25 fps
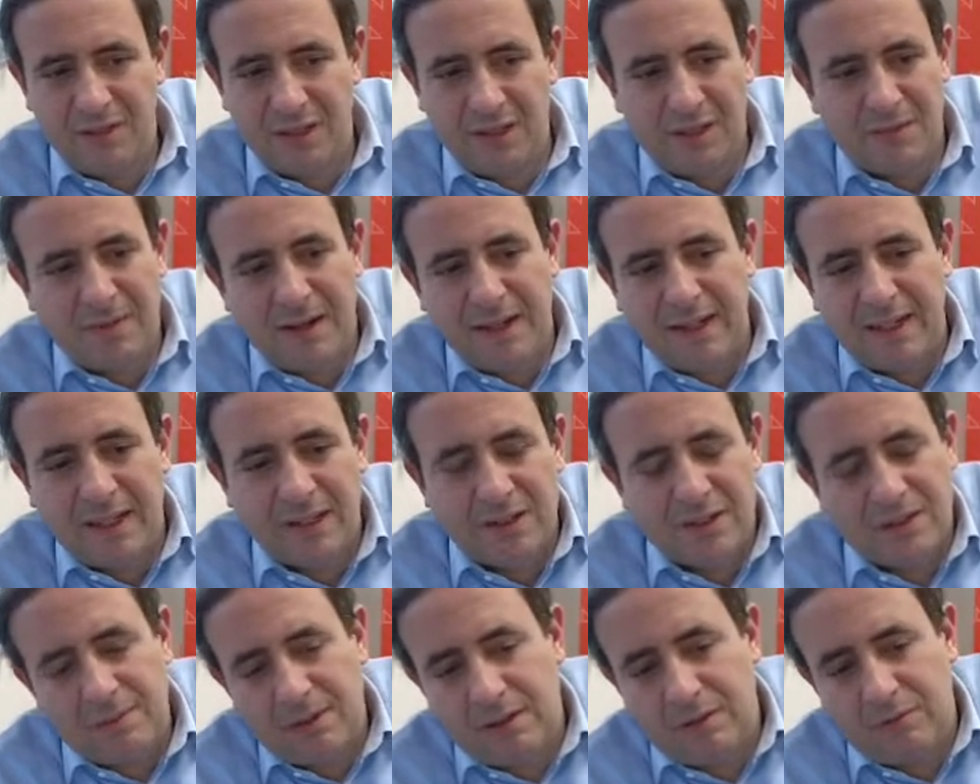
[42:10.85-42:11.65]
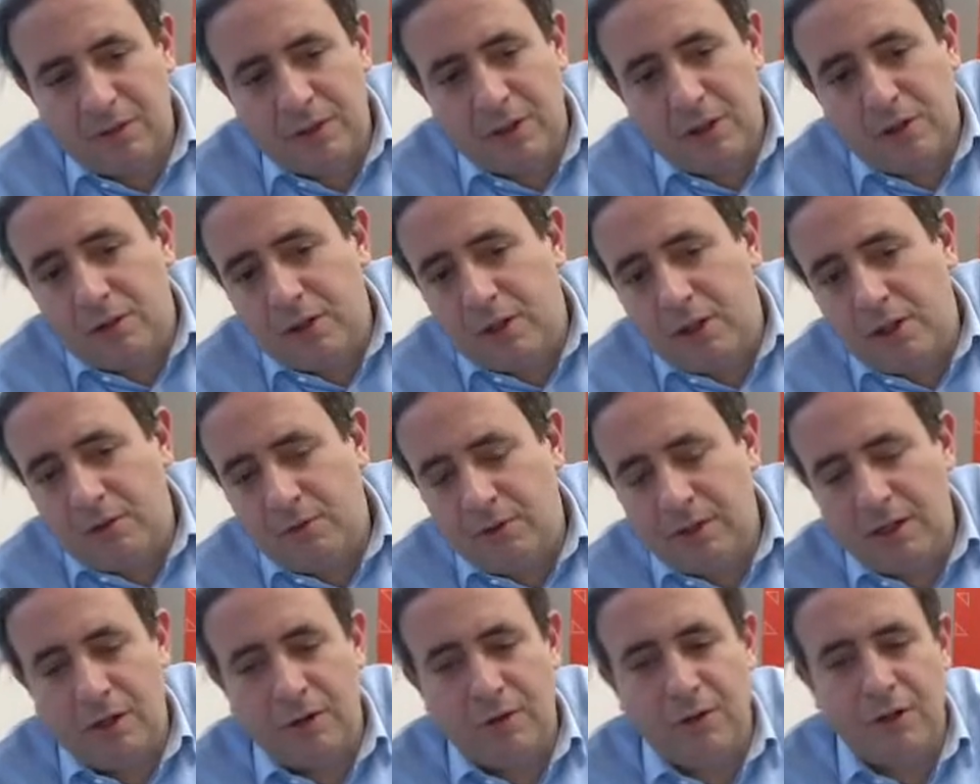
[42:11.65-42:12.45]
It's my guess. I mean, we don't know.
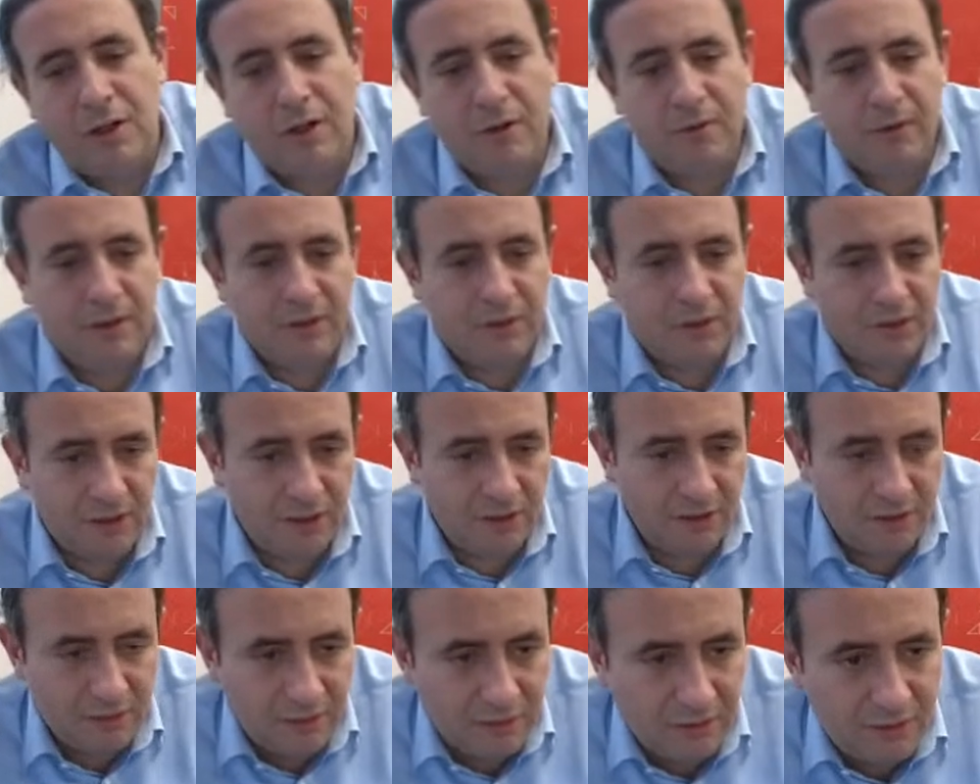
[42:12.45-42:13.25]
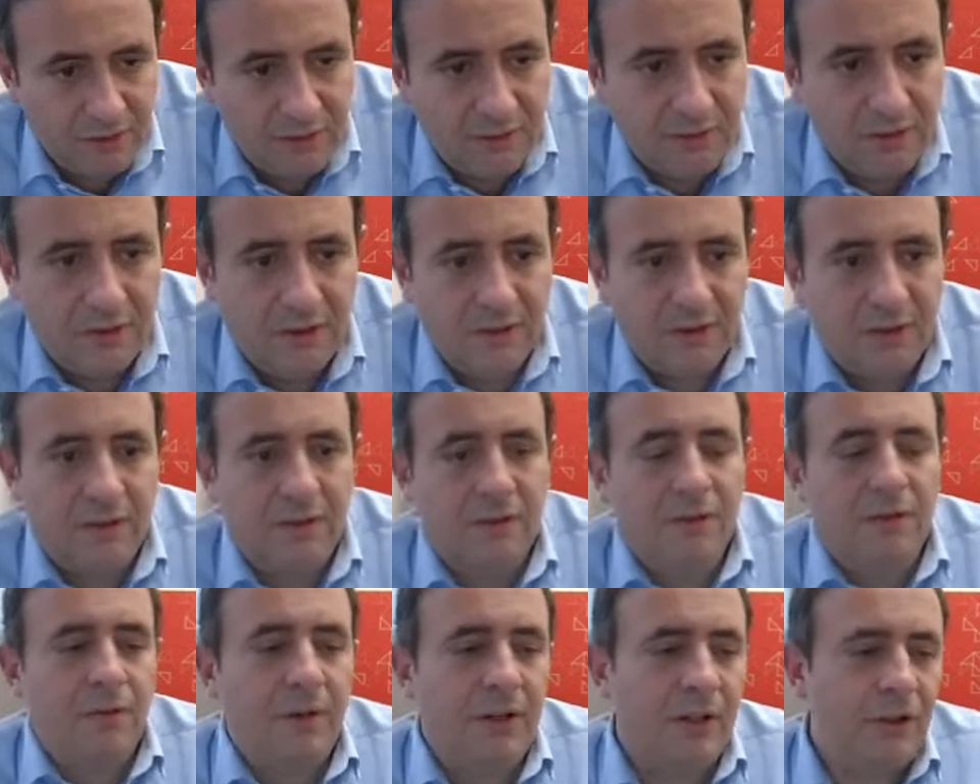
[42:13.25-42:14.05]
We don't know until
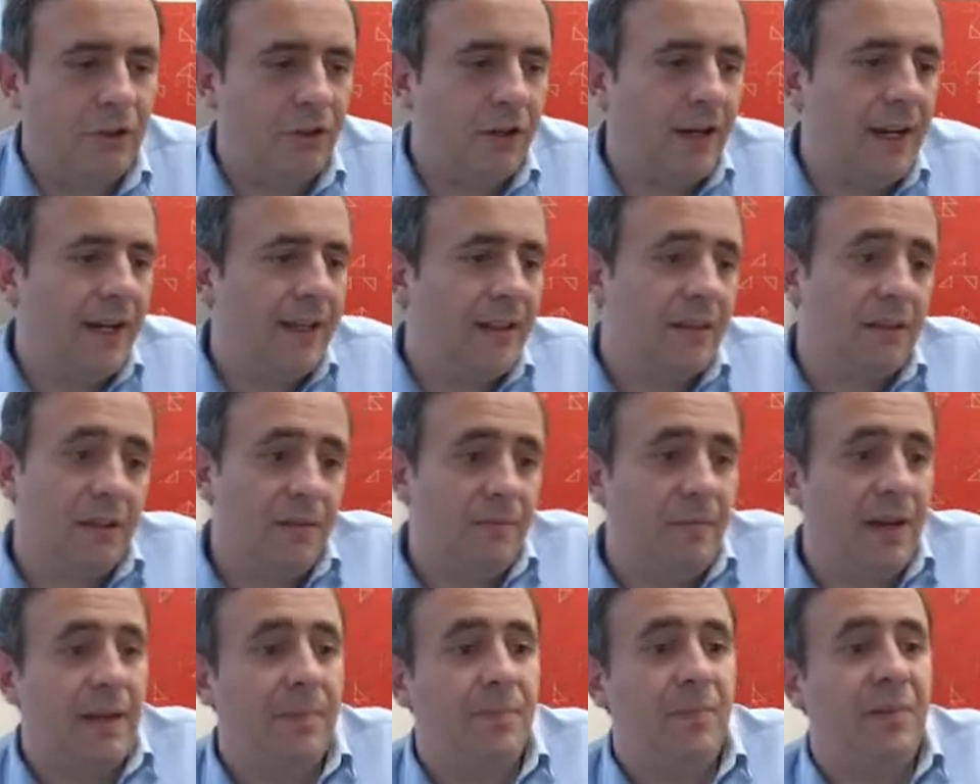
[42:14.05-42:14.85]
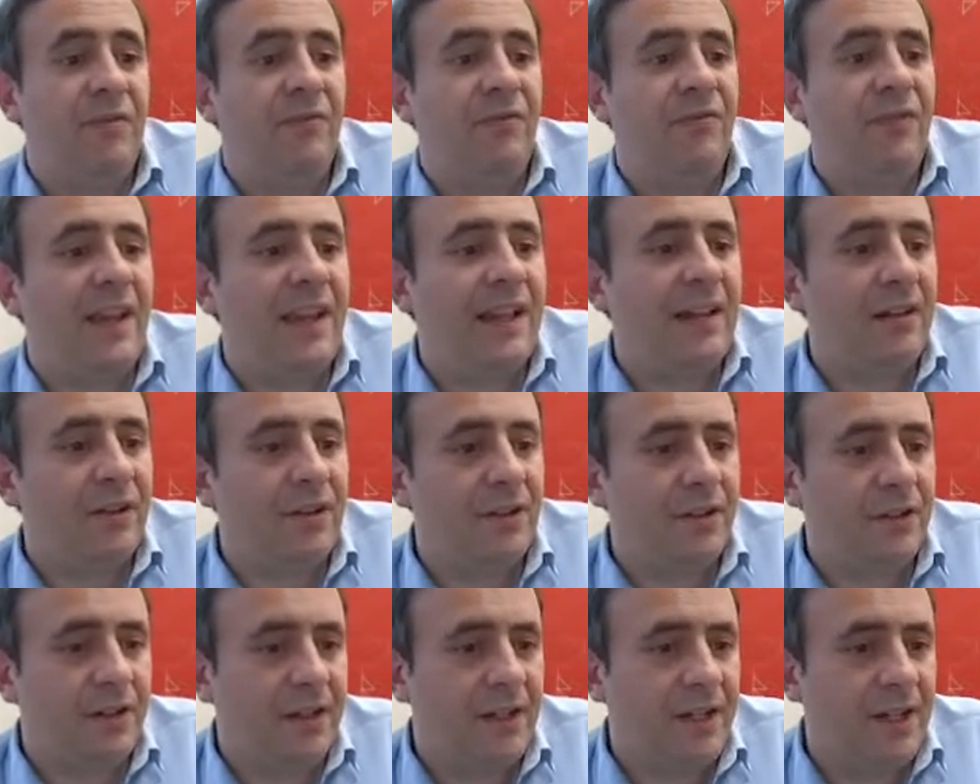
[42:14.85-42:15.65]
we try it. There might be
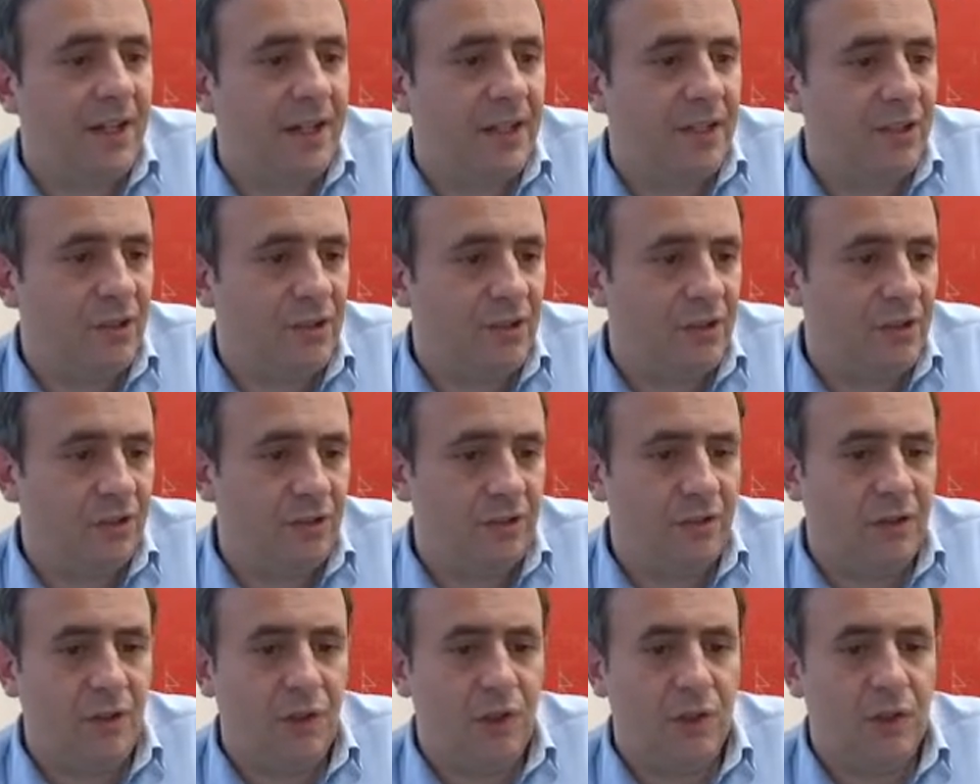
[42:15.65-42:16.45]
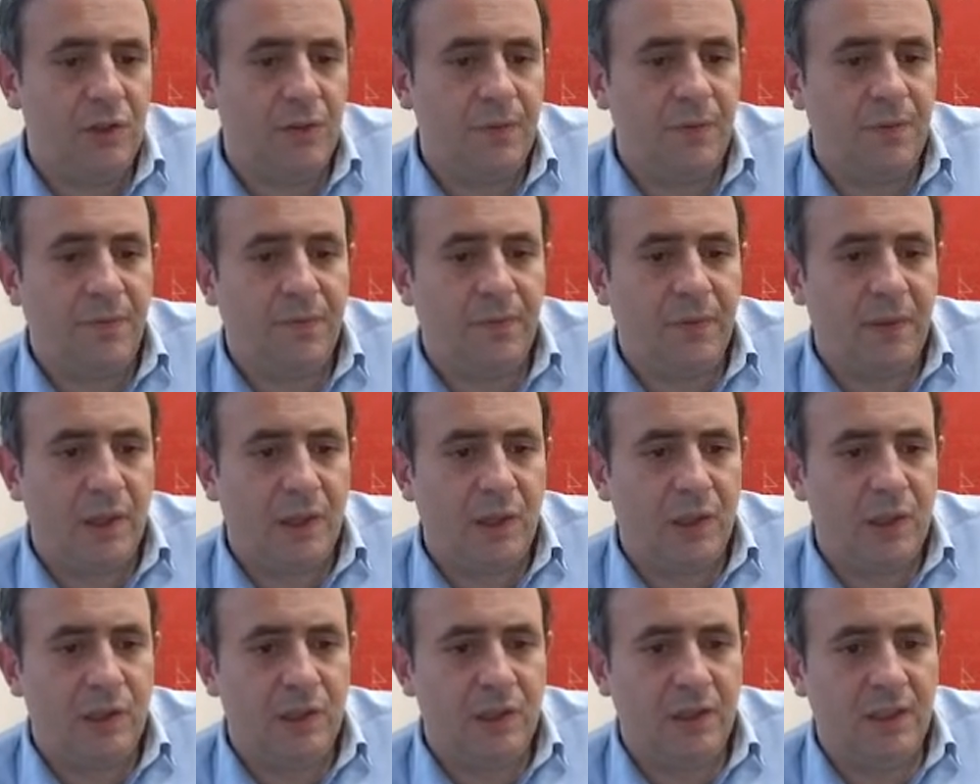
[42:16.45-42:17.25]
failure cases
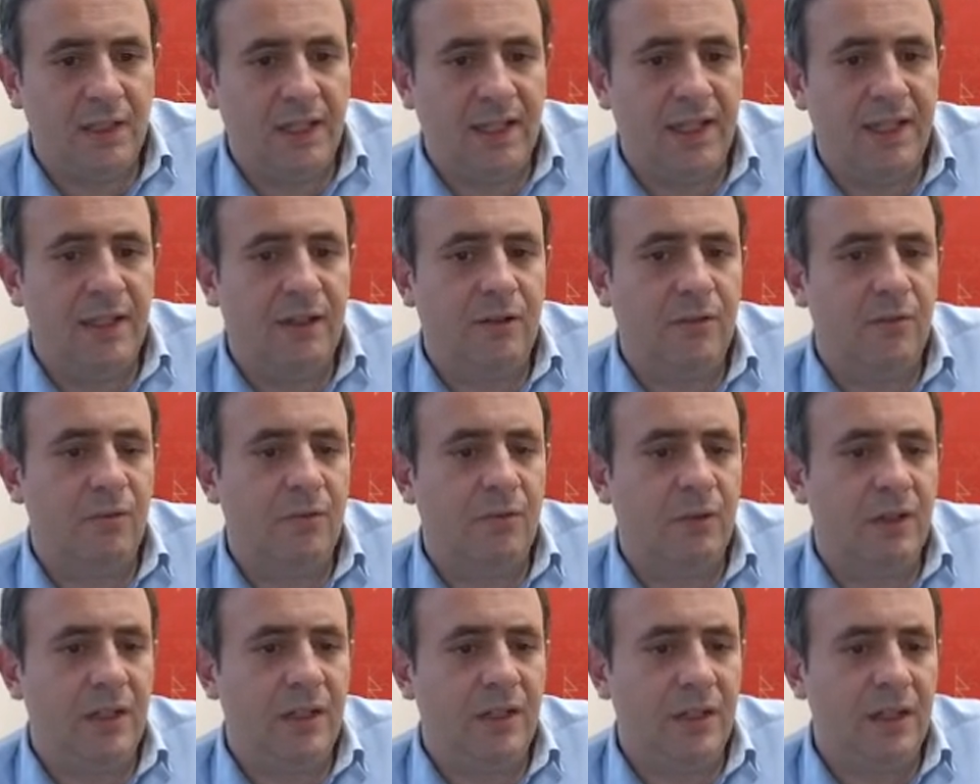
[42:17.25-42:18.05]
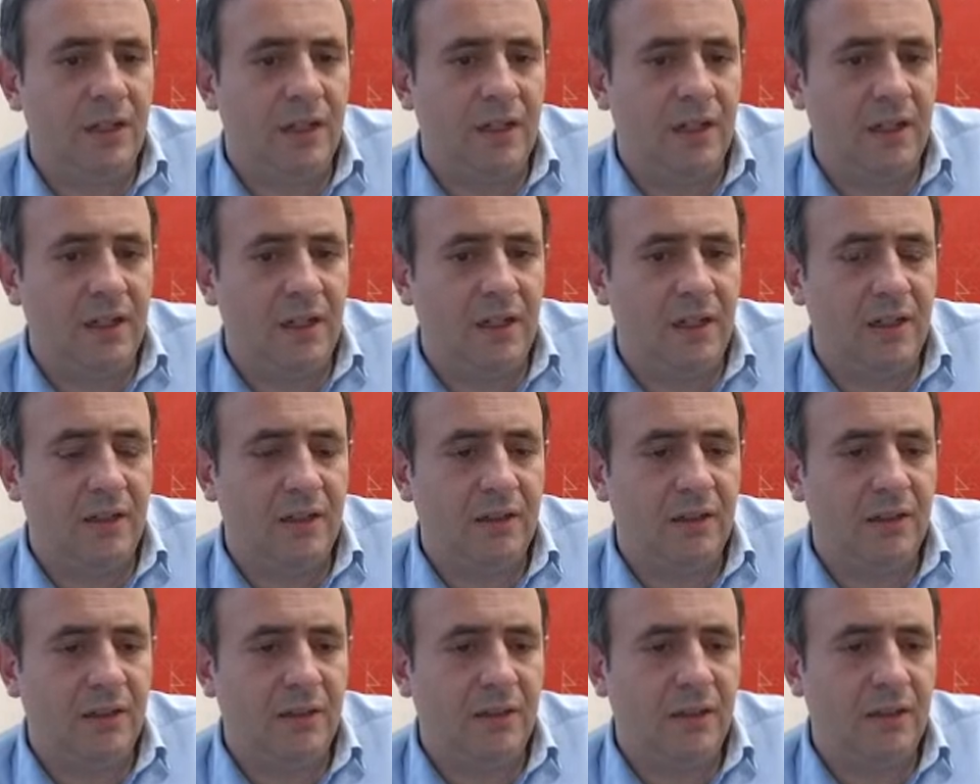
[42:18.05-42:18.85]
that we
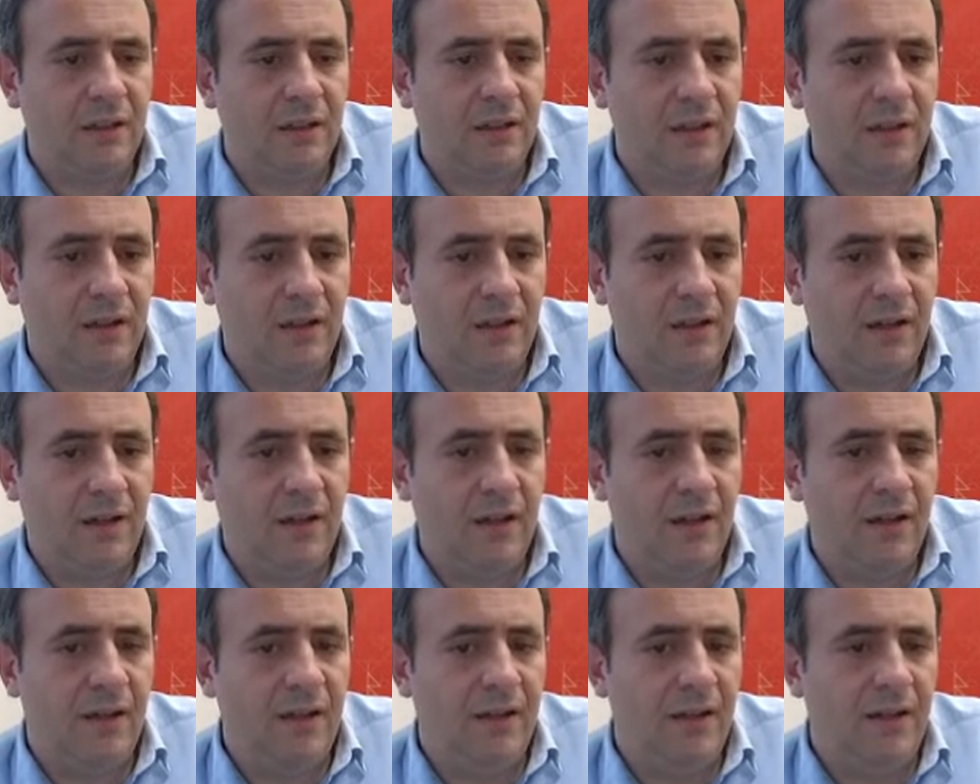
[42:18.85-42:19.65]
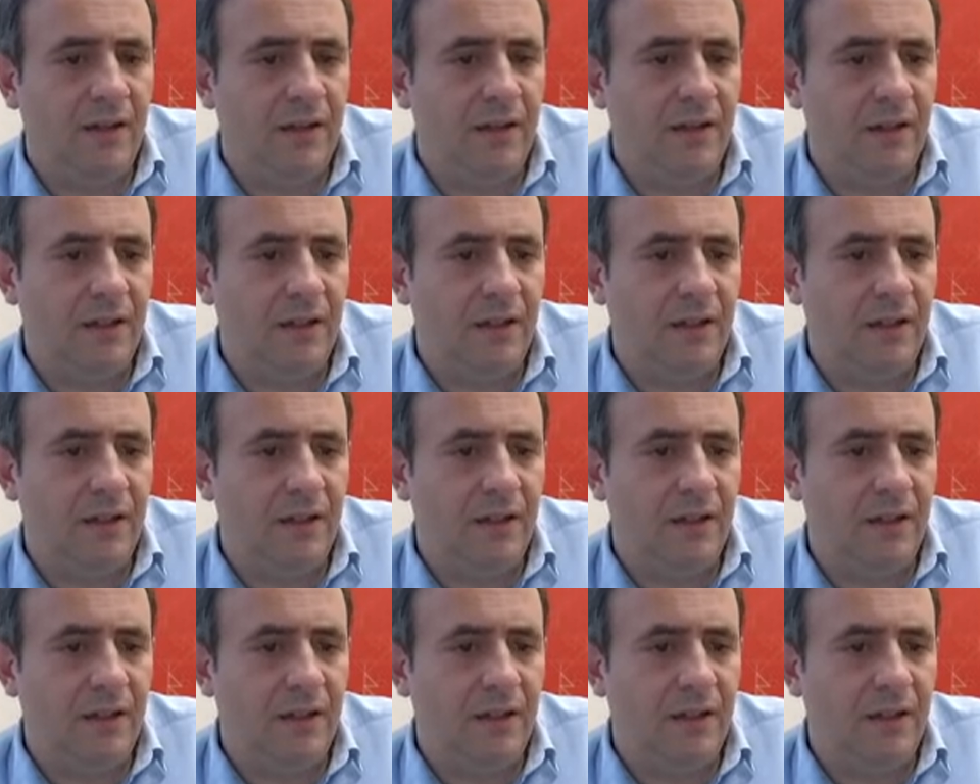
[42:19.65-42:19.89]
are, there